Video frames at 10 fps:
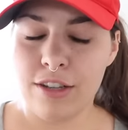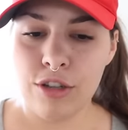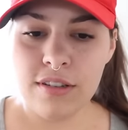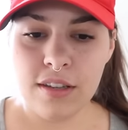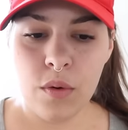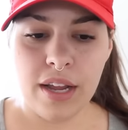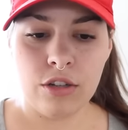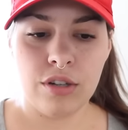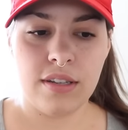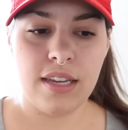it's just so
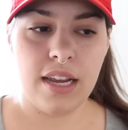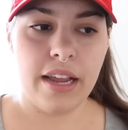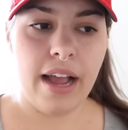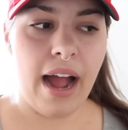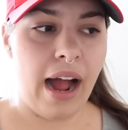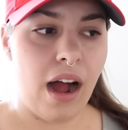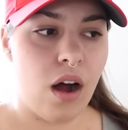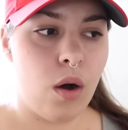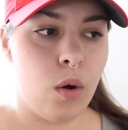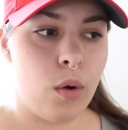interesting
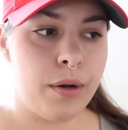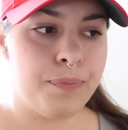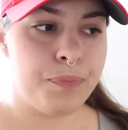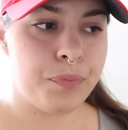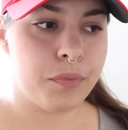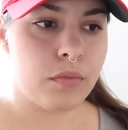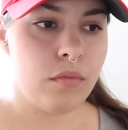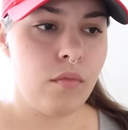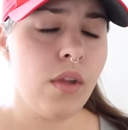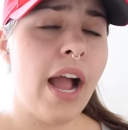how
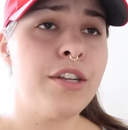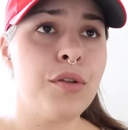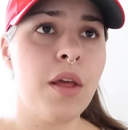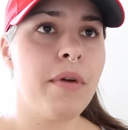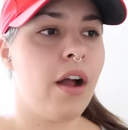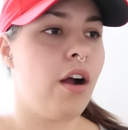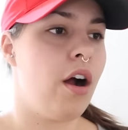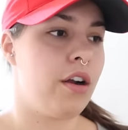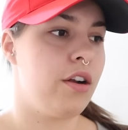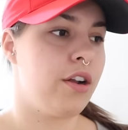I do think we are
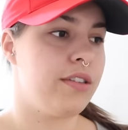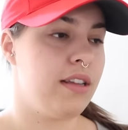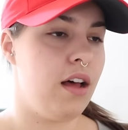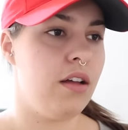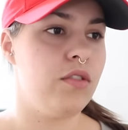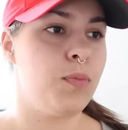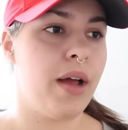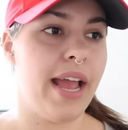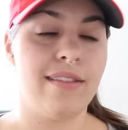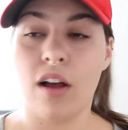hard on ourselves,
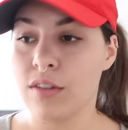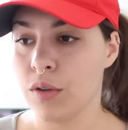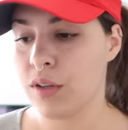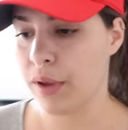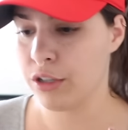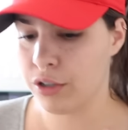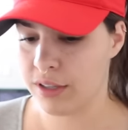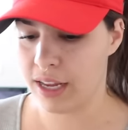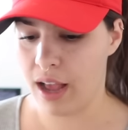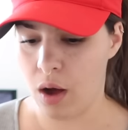but it's also so
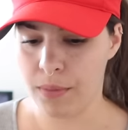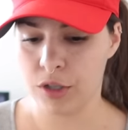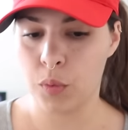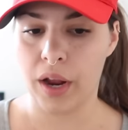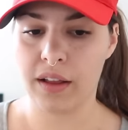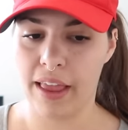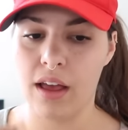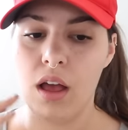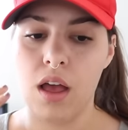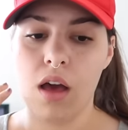interesting how much we are
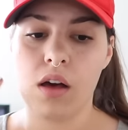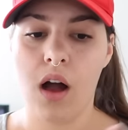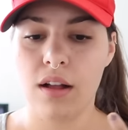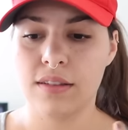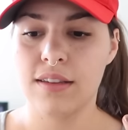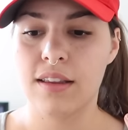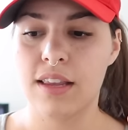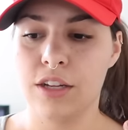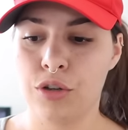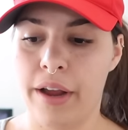like
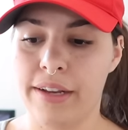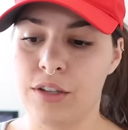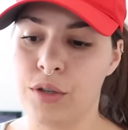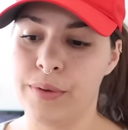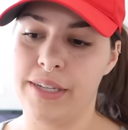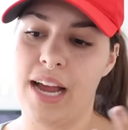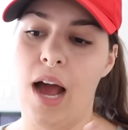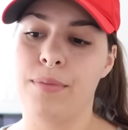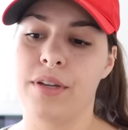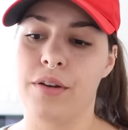constantly trying to
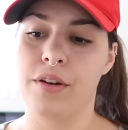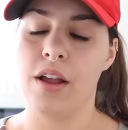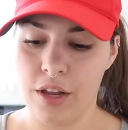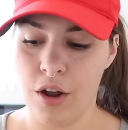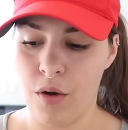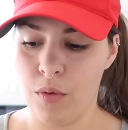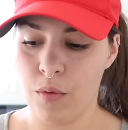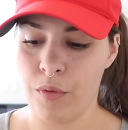adapt and, you know,